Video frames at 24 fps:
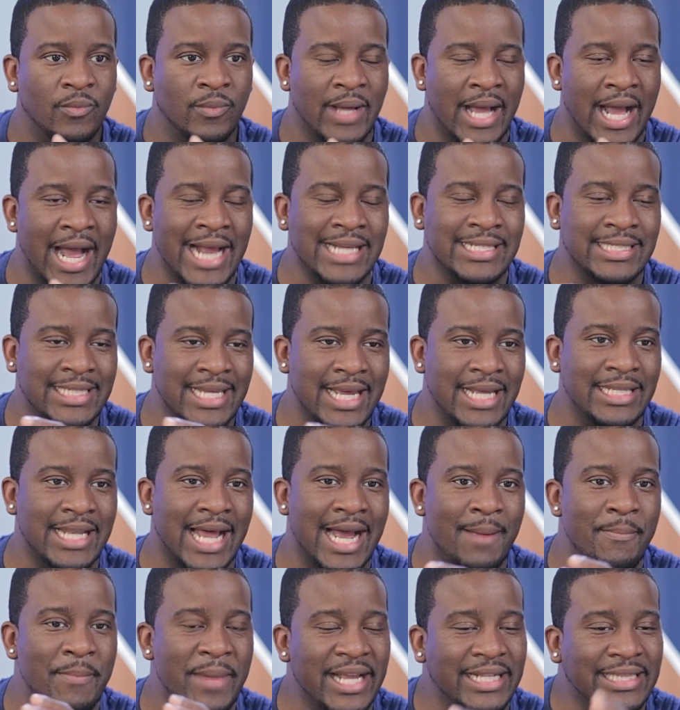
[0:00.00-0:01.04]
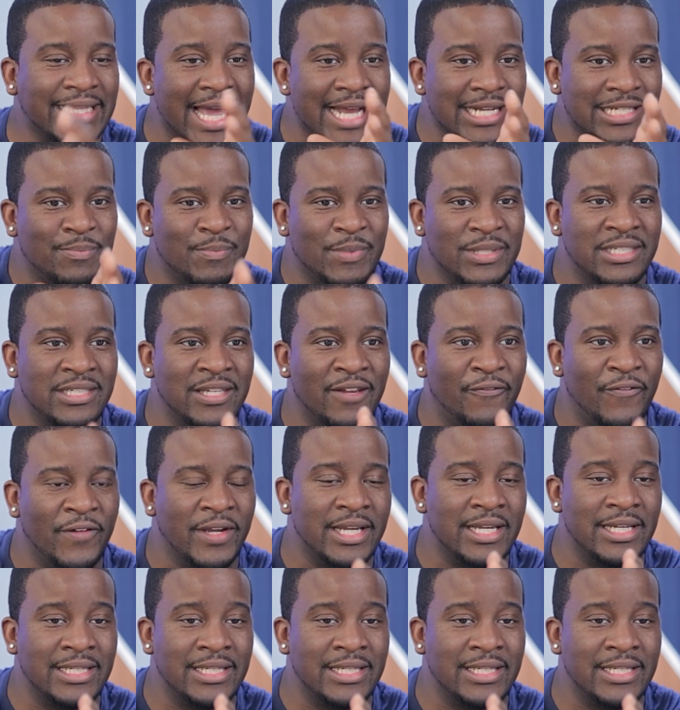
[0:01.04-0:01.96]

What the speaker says: I make that specific